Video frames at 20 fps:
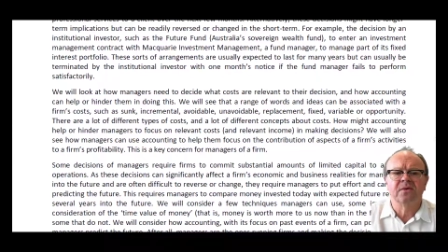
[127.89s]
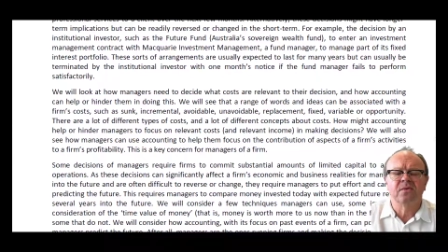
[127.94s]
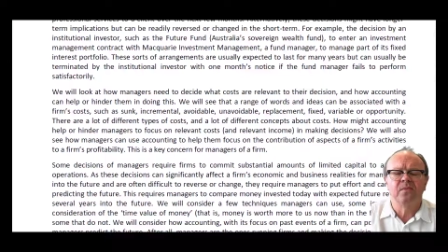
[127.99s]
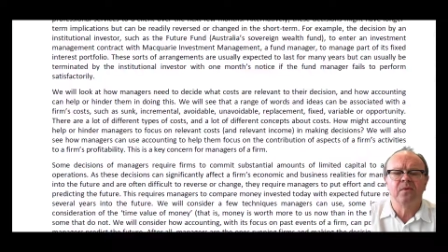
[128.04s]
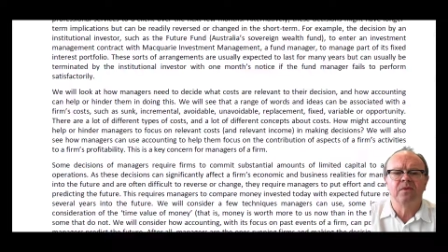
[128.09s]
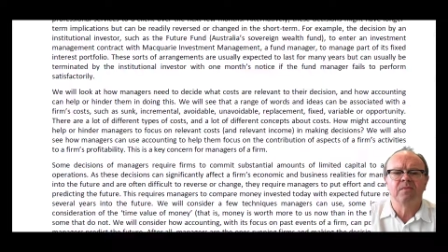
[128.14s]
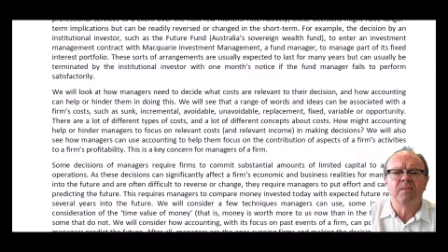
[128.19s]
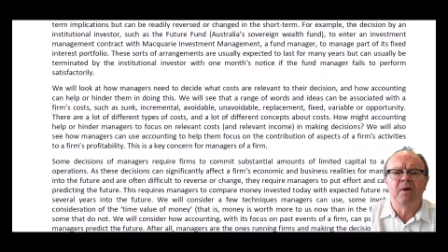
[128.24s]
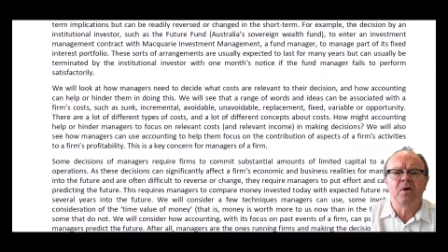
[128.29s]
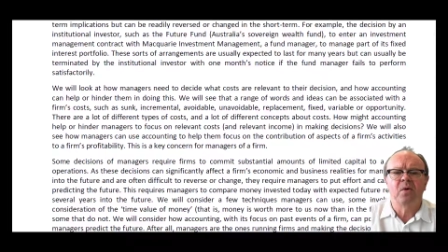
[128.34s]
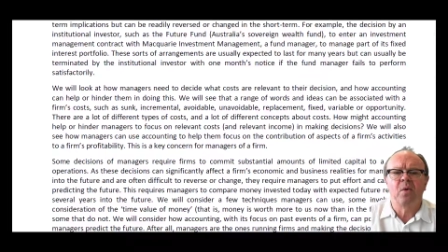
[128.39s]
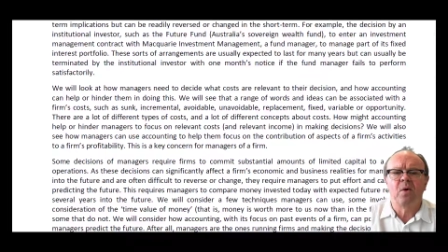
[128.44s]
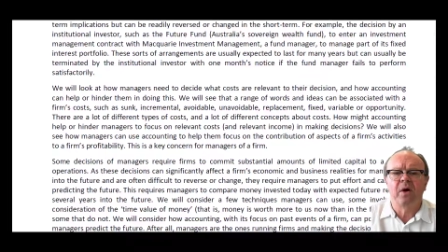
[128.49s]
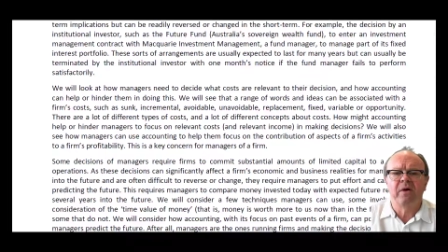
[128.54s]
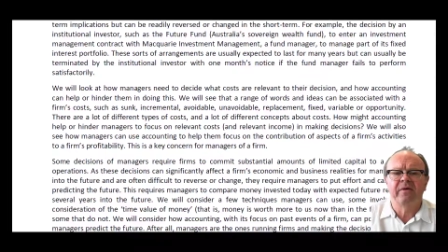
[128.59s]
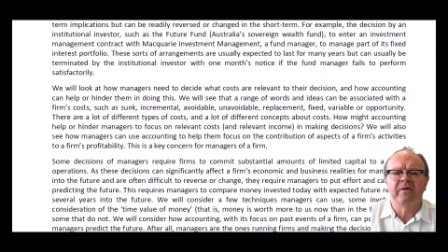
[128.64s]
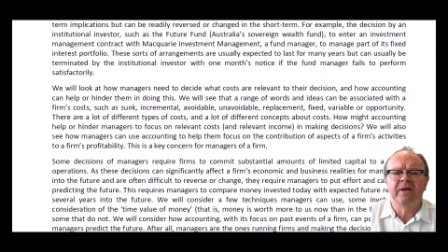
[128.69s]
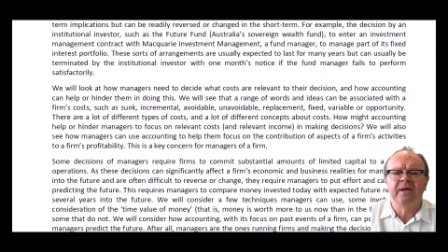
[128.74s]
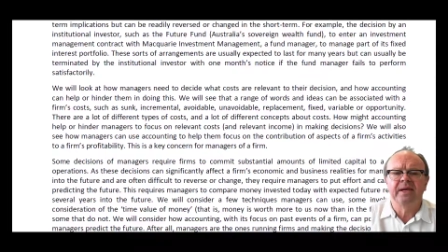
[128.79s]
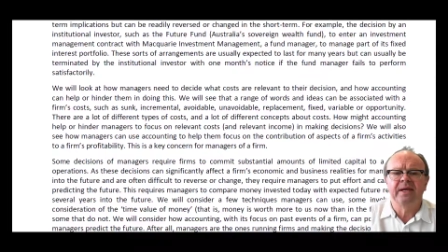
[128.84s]
with
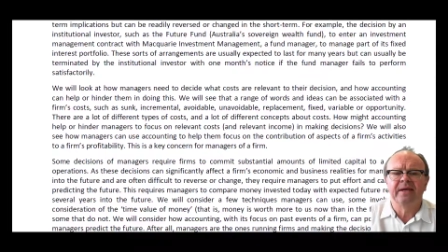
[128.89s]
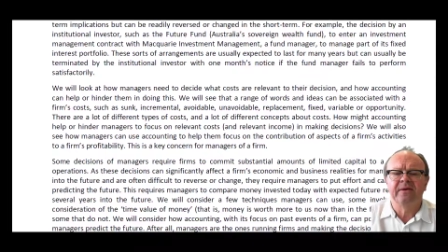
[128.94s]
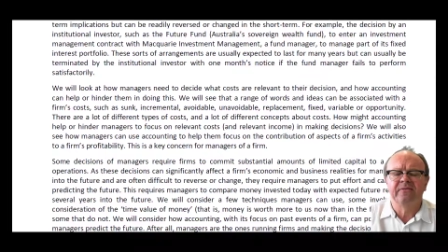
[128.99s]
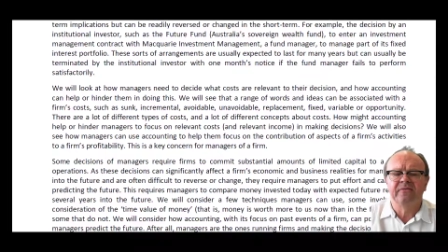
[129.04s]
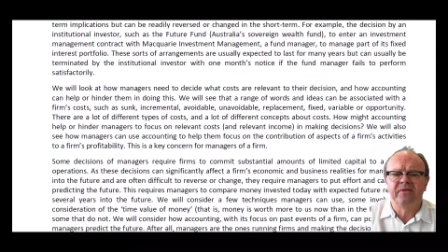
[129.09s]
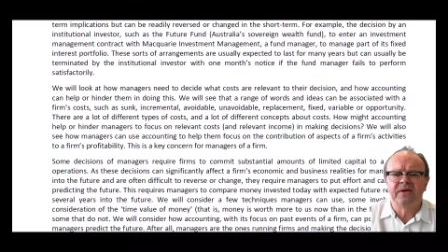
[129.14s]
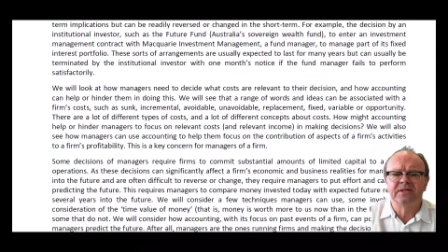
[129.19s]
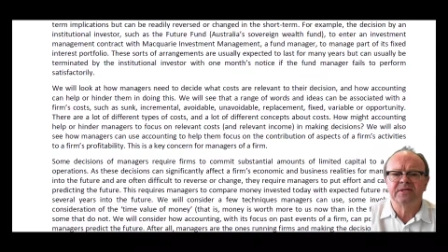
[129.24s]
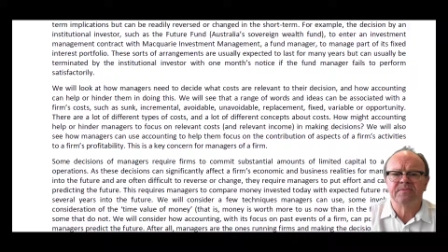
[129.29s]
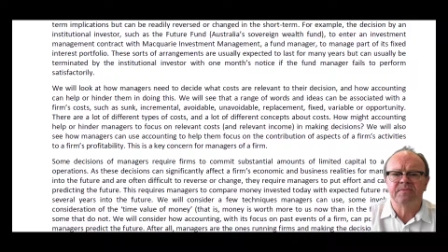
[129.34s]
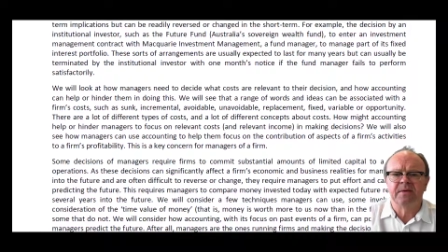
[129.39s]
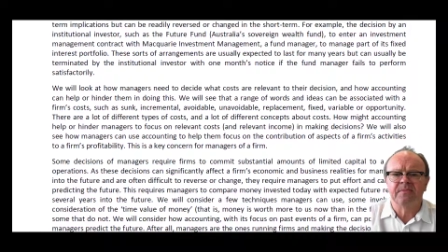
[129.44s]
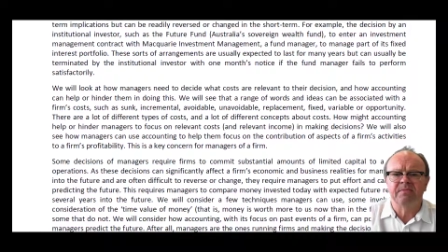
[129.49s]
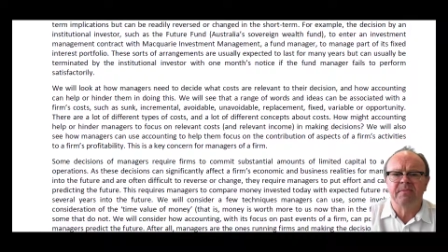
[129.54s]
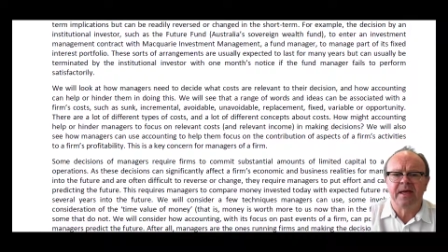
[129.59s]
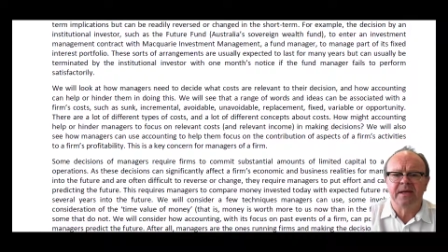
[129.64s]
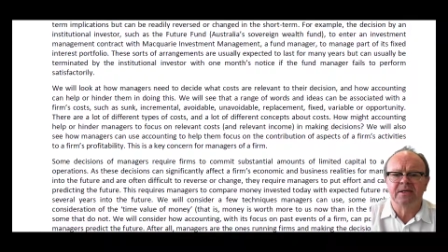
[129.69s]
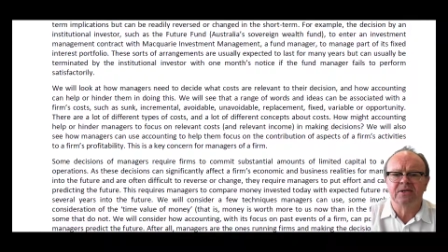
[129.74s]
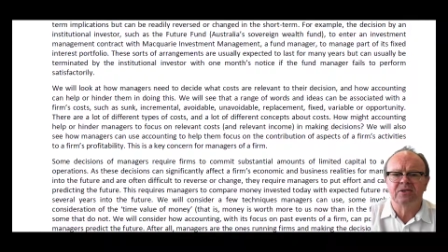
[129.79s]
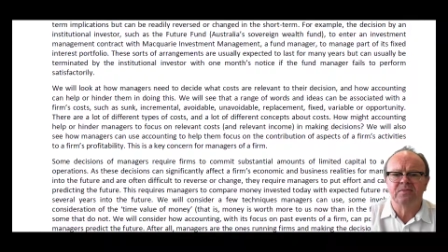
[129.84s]
Macquarie Investment
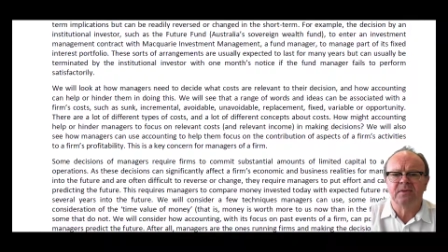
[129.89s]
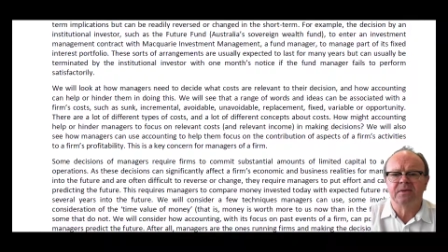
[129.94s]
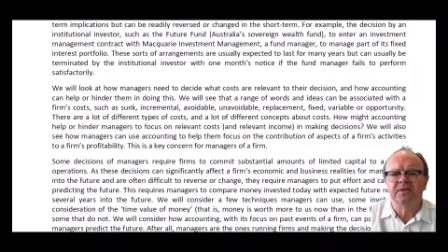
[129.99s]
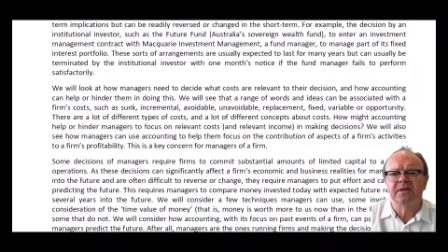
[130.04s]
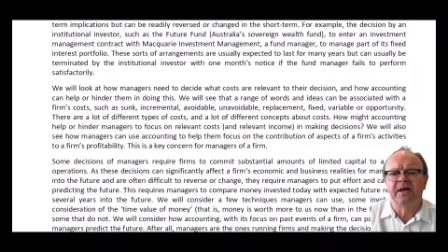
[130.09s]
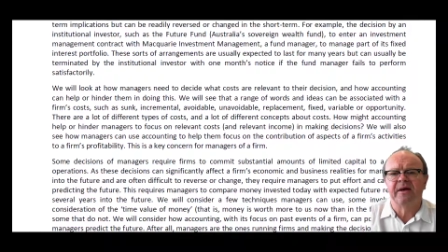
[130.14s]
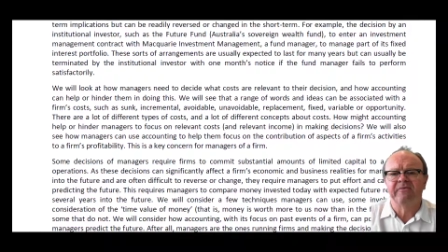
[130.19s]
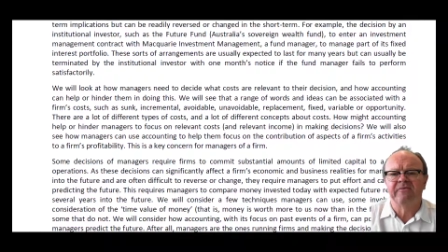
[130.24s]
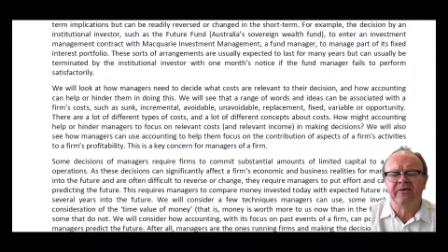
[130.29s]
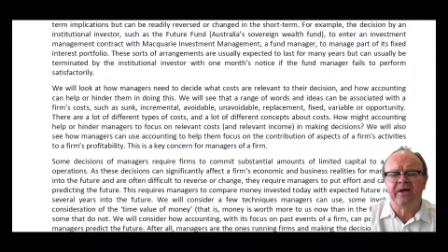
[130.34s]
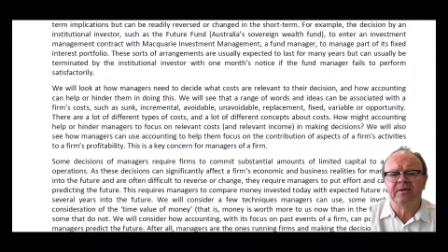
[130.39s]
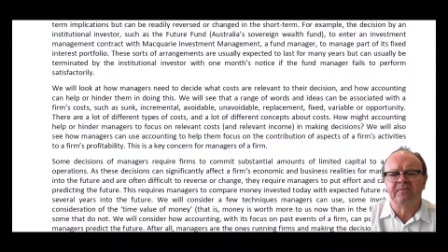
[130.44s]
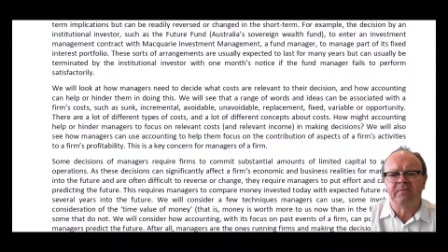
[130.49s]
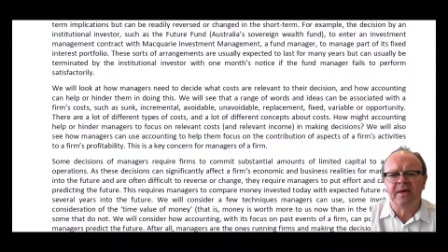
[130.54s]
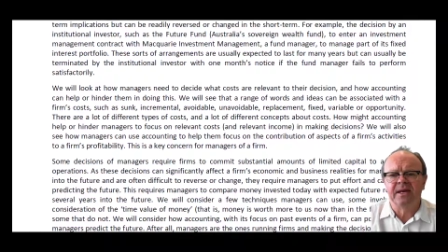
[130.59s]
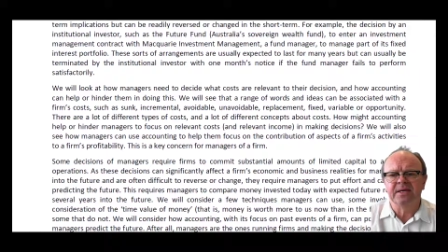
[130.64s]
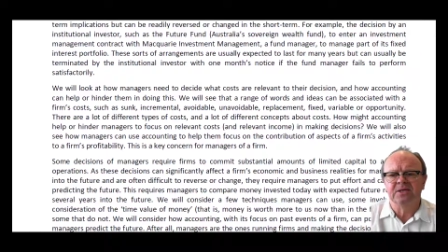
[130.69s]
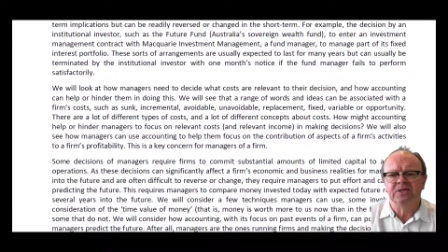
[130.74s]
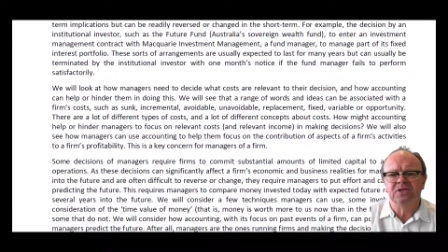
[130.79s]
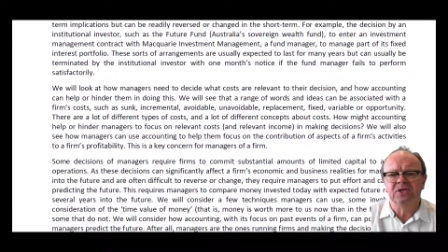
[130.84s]
Management, a fund
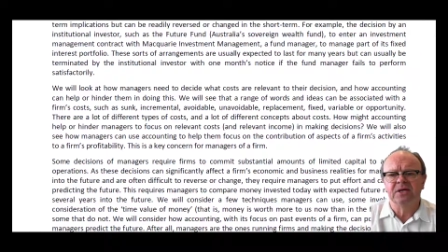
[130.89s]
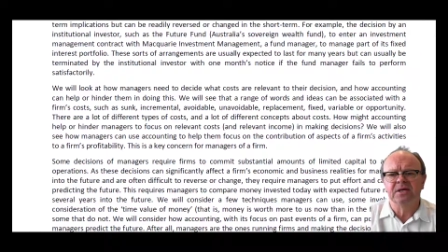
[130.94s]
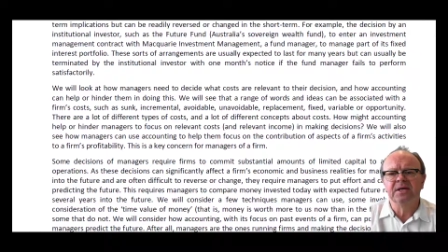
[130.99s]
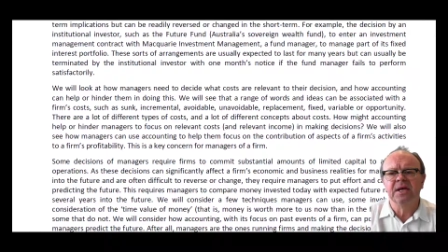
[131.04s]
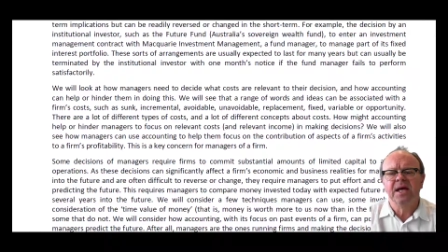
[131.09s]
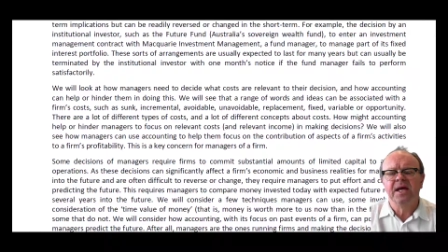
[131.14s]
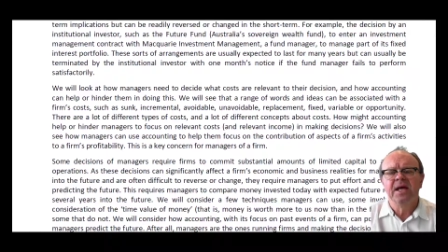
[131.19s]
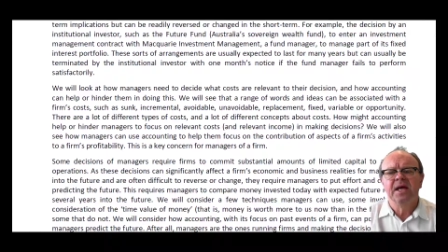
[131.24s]
manager,